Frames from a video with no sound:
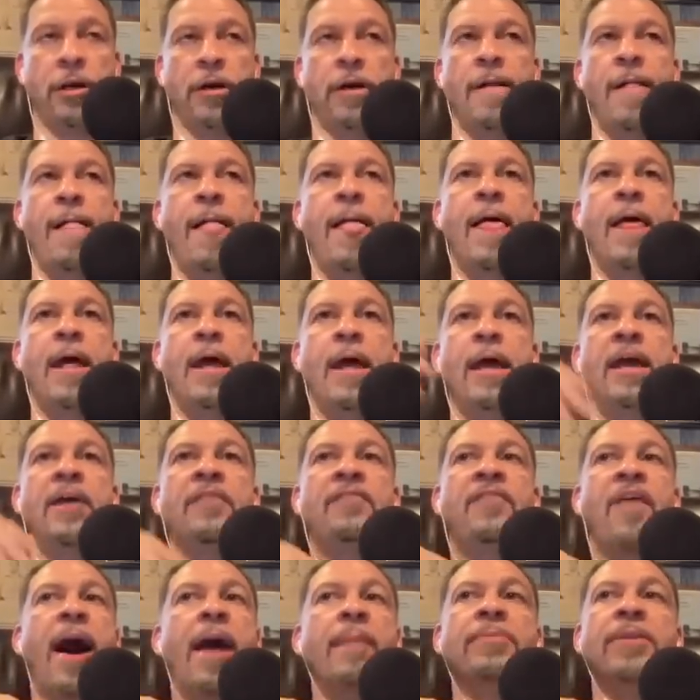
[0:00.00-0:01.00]
here. I mean,
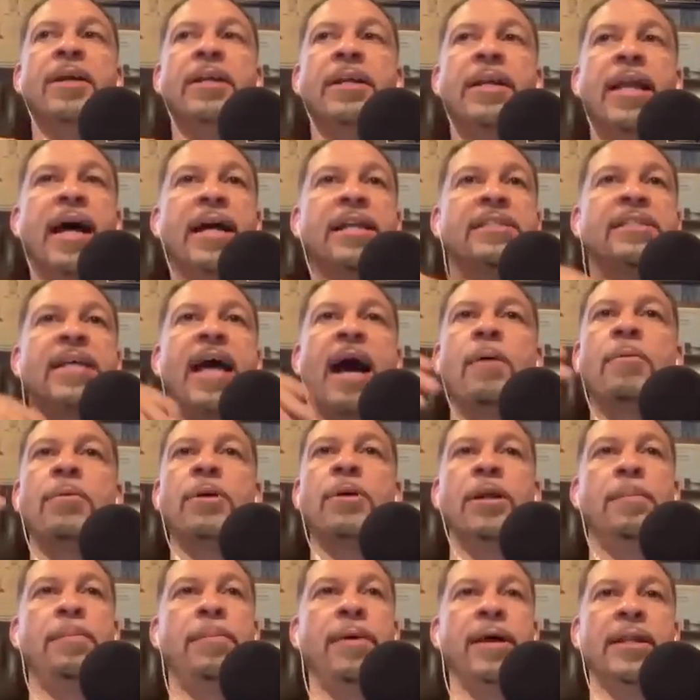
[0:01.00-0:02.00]
if I'm the Nets, I would
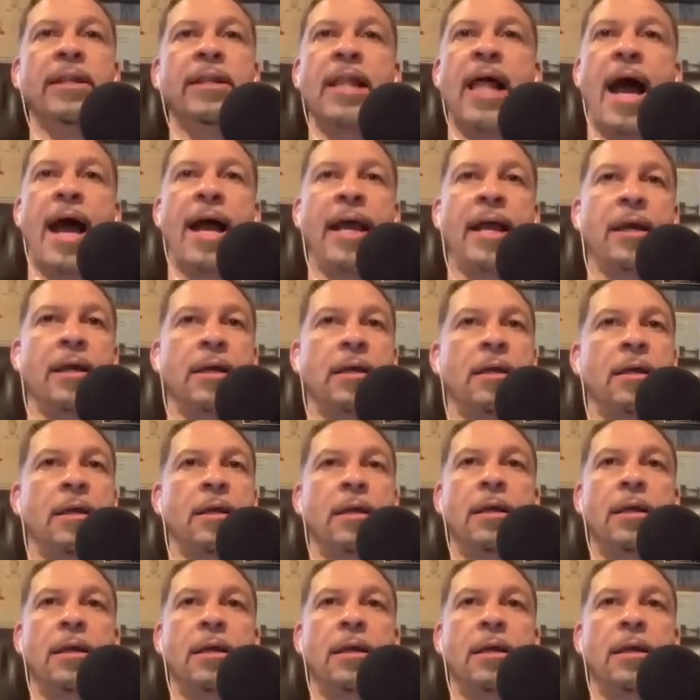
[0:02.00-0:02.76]
have been like,